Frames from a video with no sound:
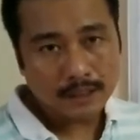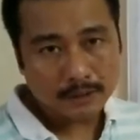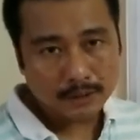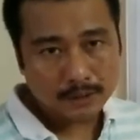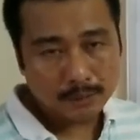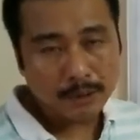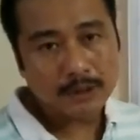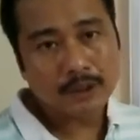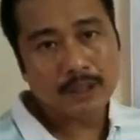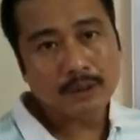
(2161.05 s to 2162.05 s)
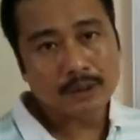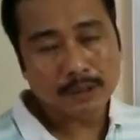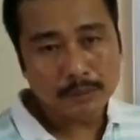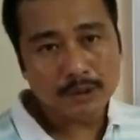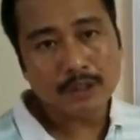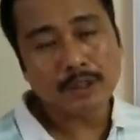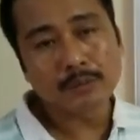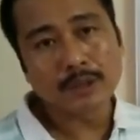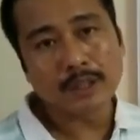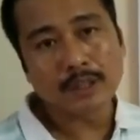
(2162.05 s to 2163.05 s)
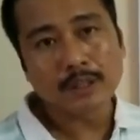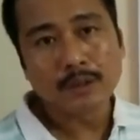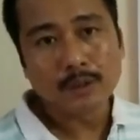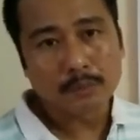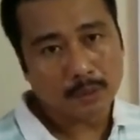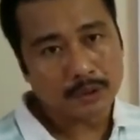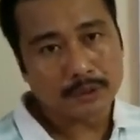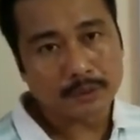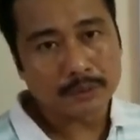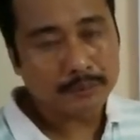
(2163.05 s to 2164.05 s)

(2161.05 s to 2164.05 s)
symmetry or geometry of the molecule.